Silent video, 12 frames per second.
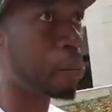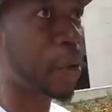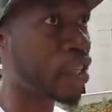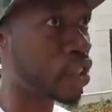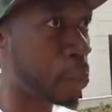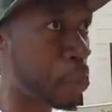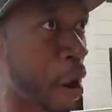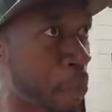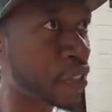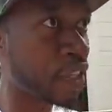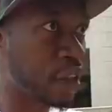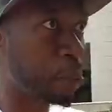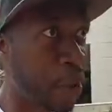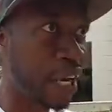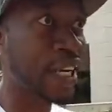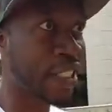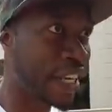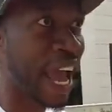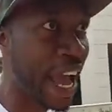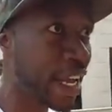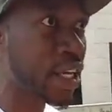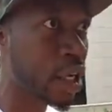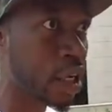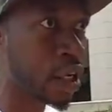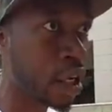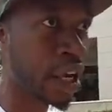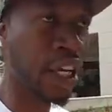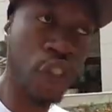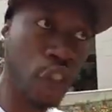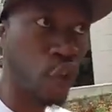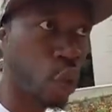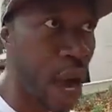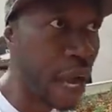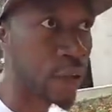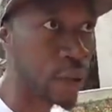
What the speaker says: Because the purpose of the Book of the Dead is to do what?